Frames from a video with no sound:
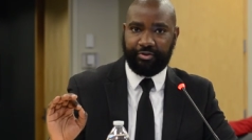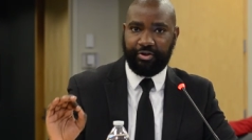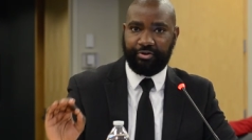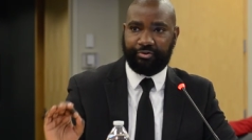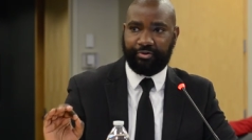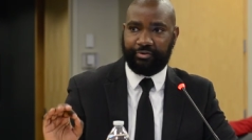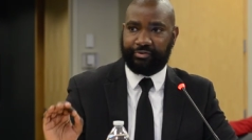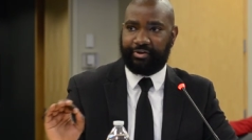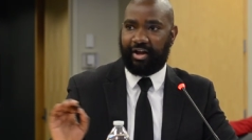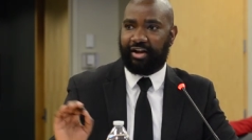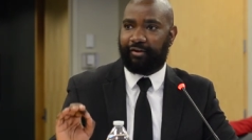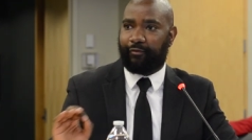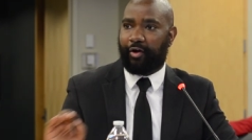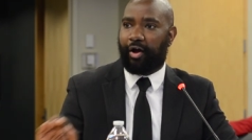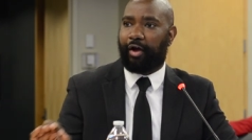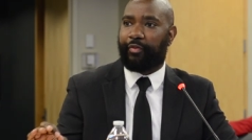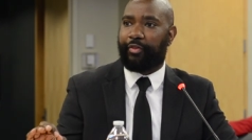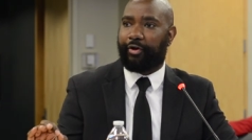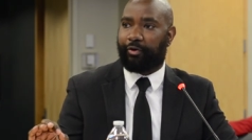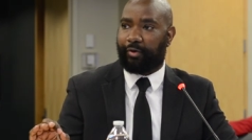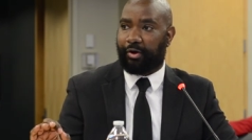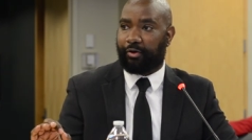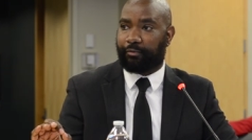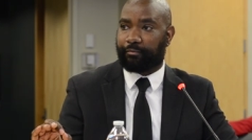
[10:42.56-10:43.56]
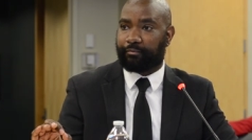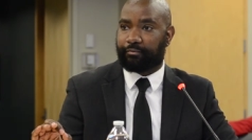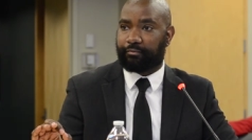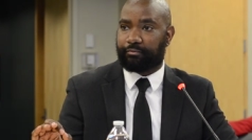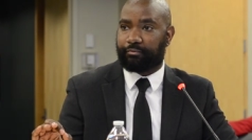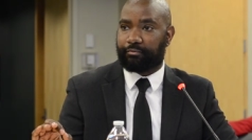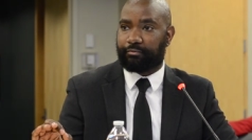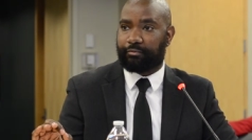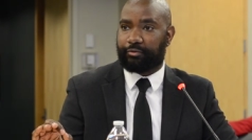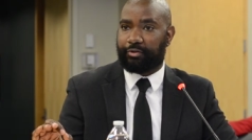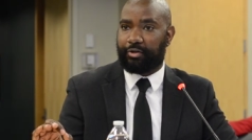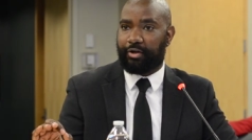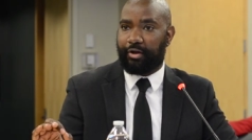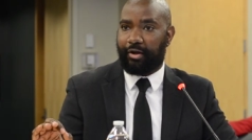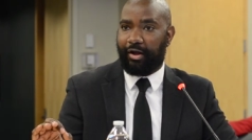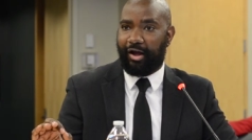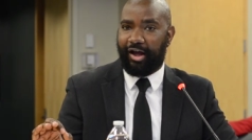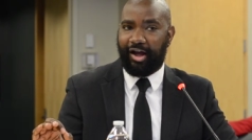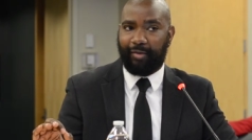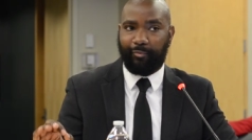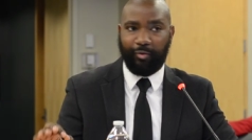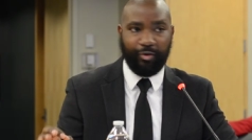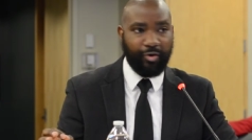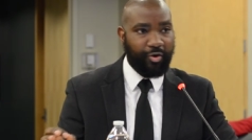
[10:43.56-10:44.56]
teachers kind of on their own.
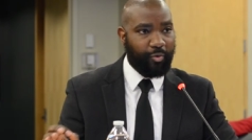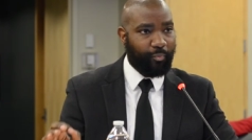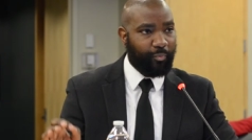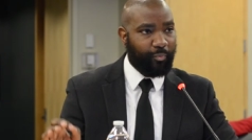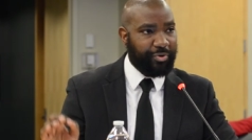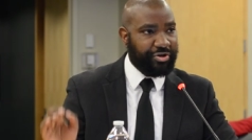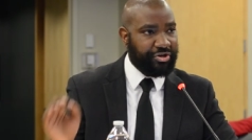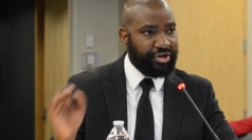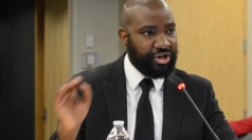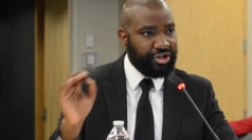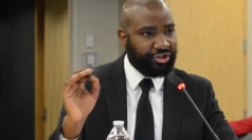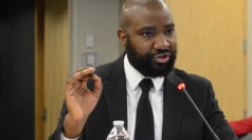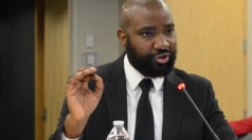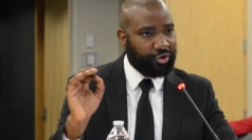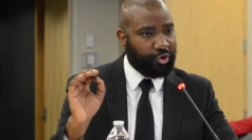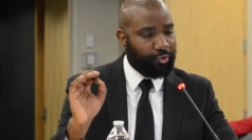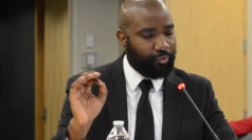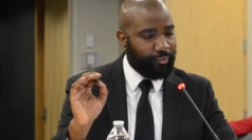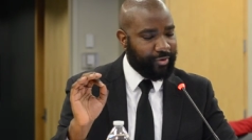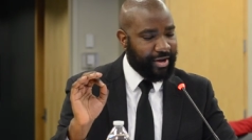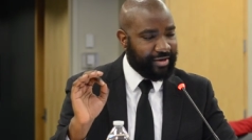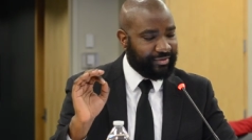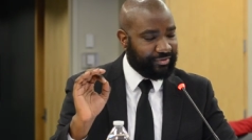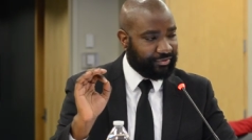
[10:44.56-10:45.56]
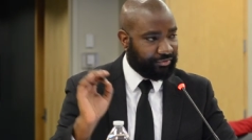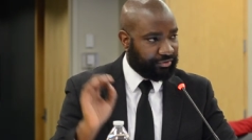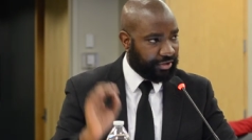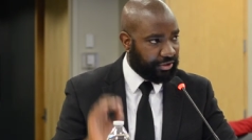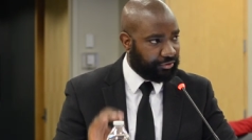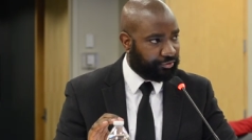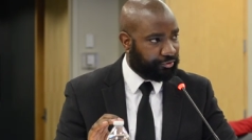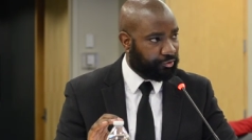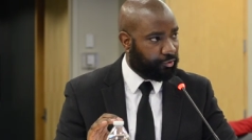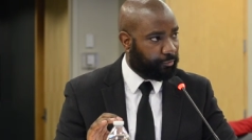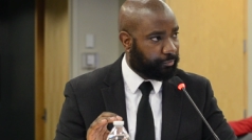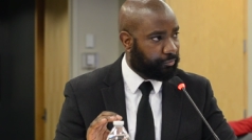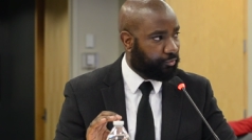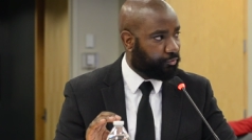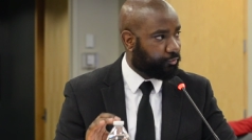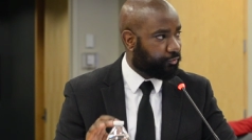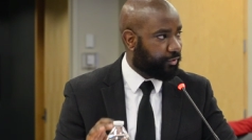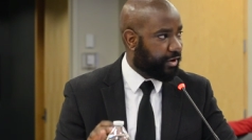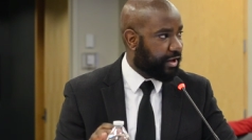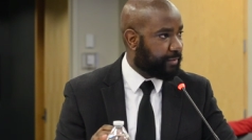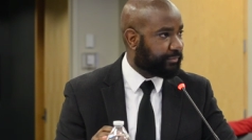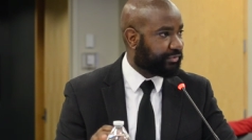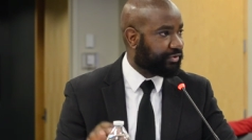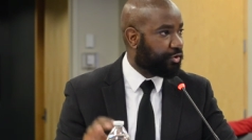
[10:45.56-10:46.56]
We need to create intentional
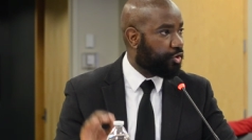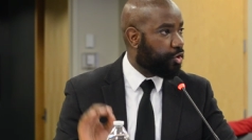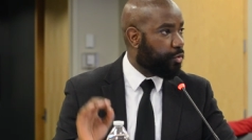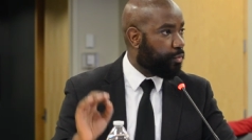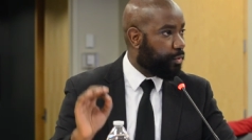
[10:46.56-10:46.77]
programs